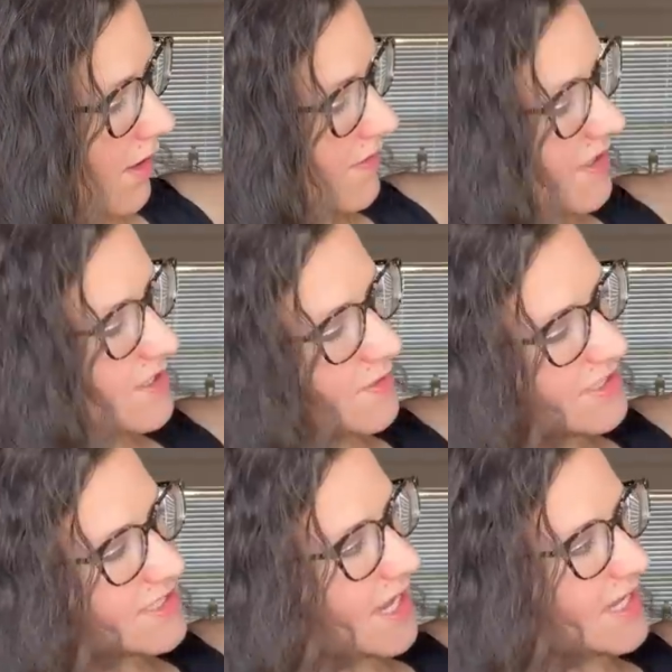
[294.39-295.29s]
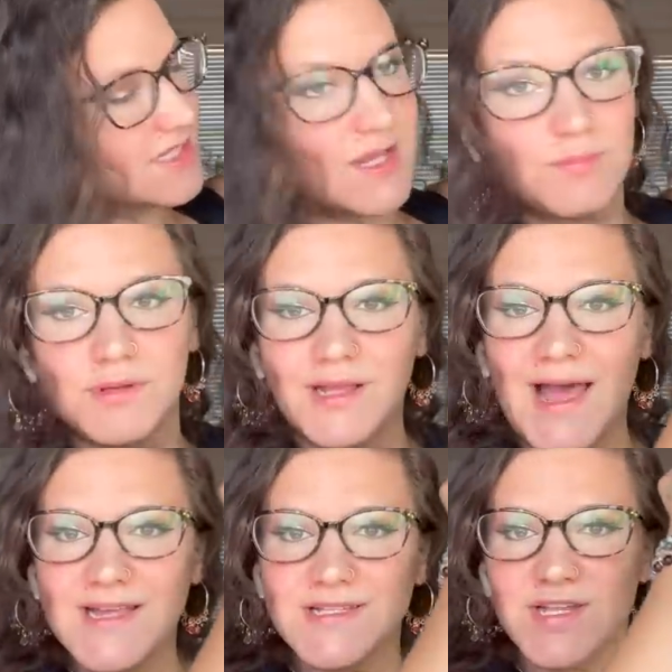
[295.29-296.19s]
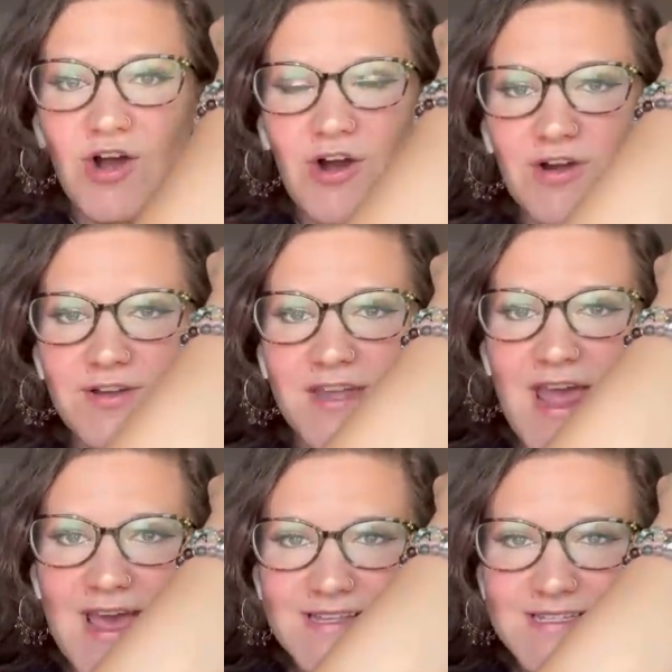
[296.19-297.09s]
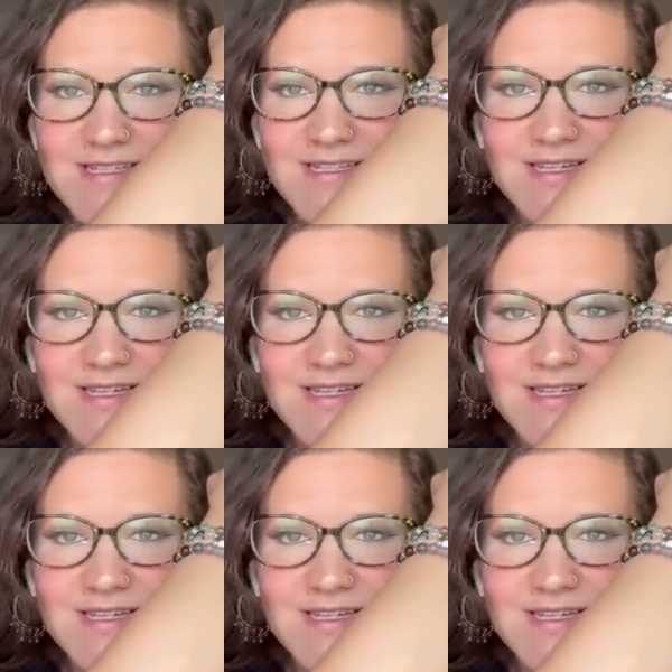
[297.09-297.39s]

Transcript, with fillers: This one says, "Bless our nest."